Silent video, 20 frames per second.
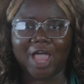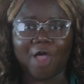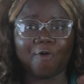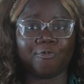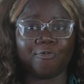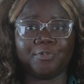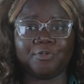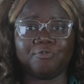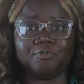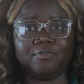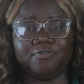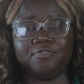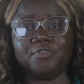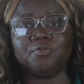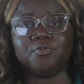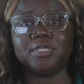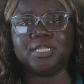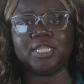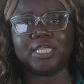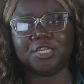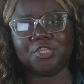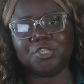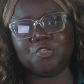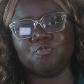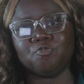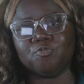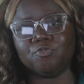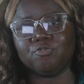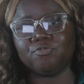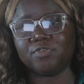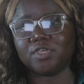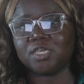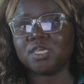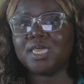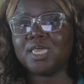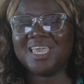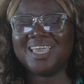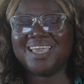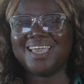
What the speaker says: I will be reviewing a new movie.